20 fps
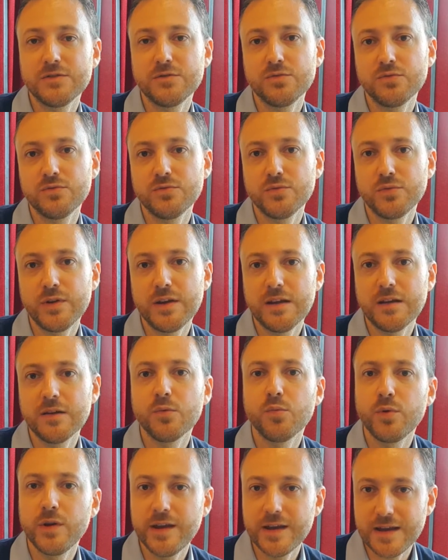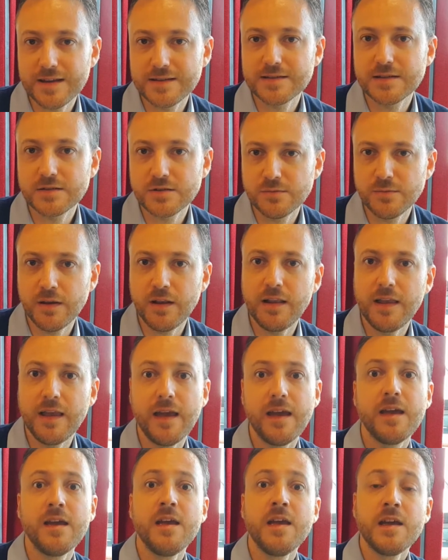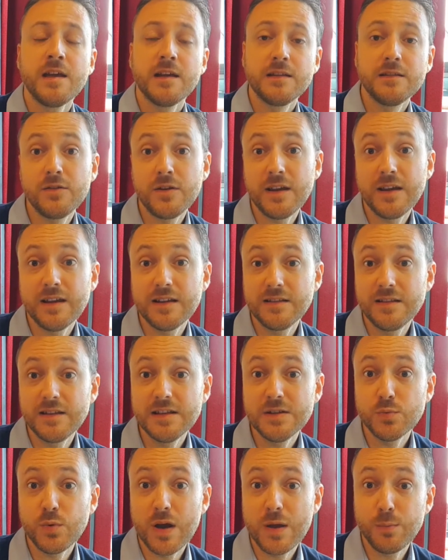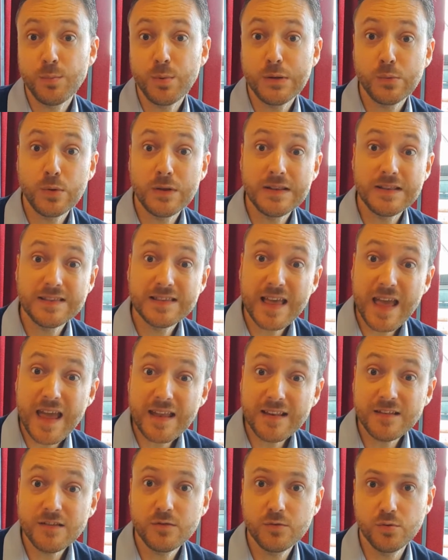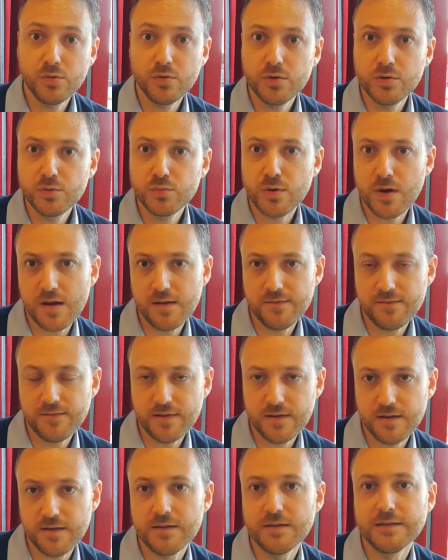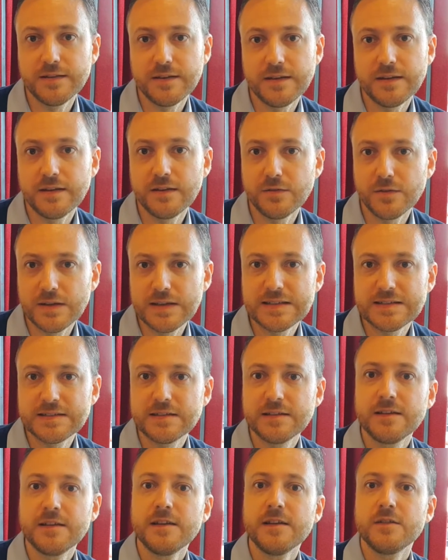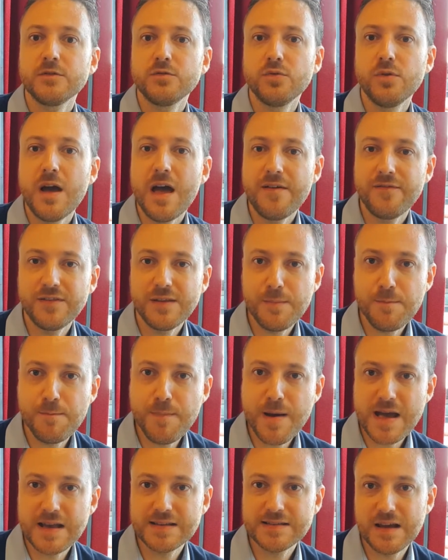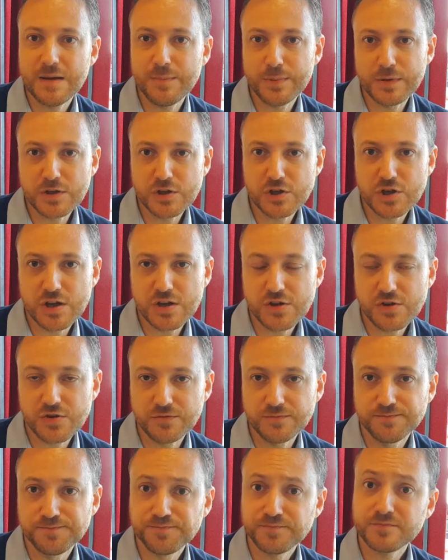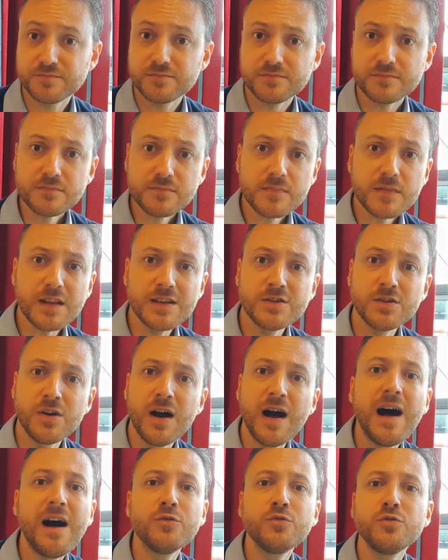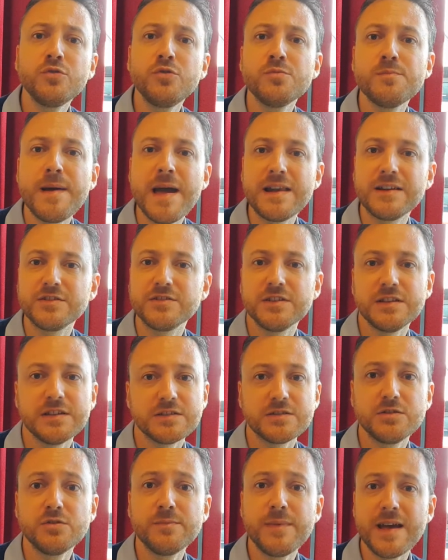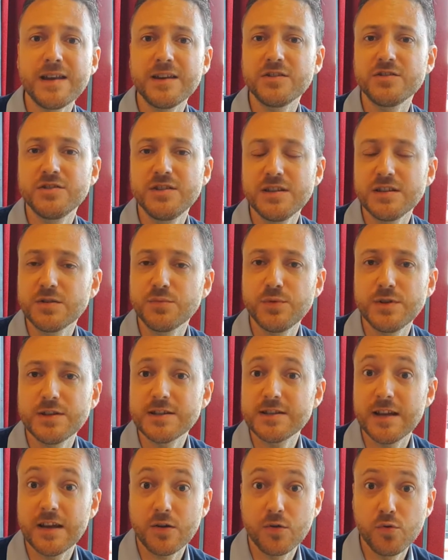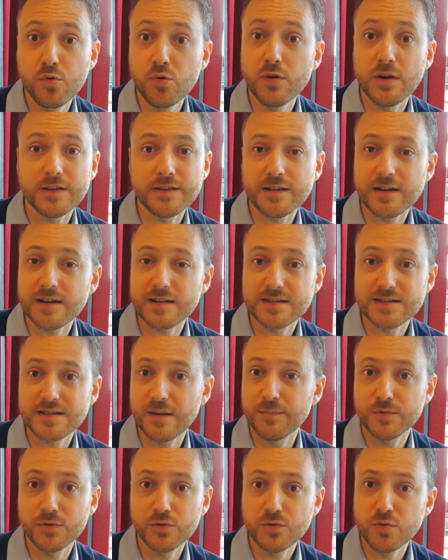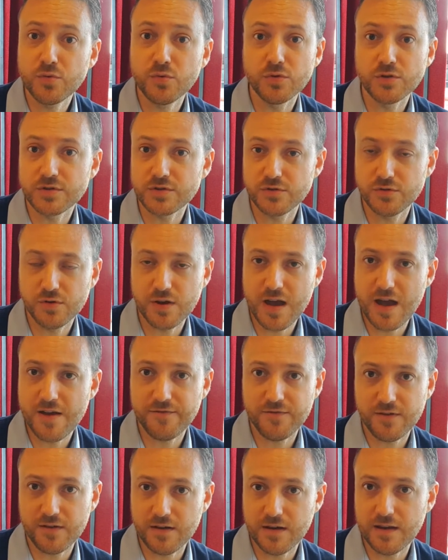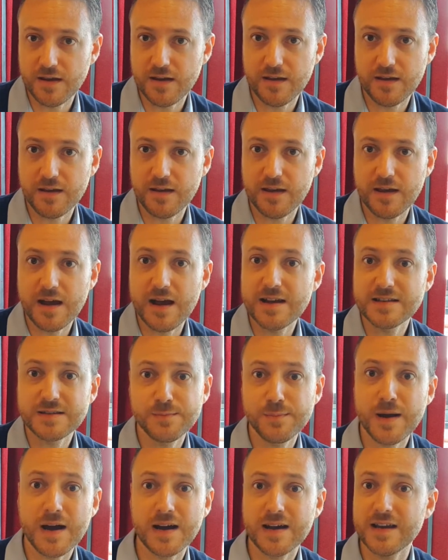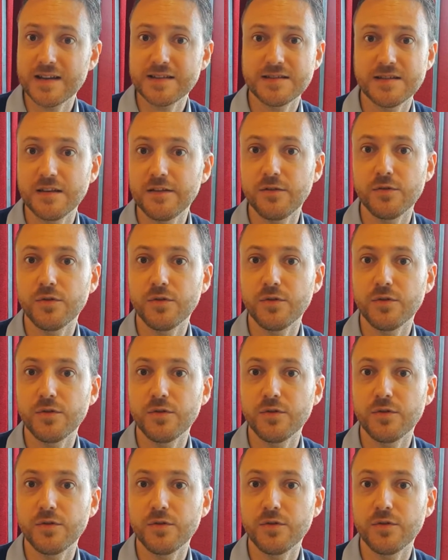to drink, we as a sommelier drink this wine between 10 to 12 degrees to have the best appreciation. So how do you manage this? You manage this with the cooler. There are some tools. You have ice buckets that you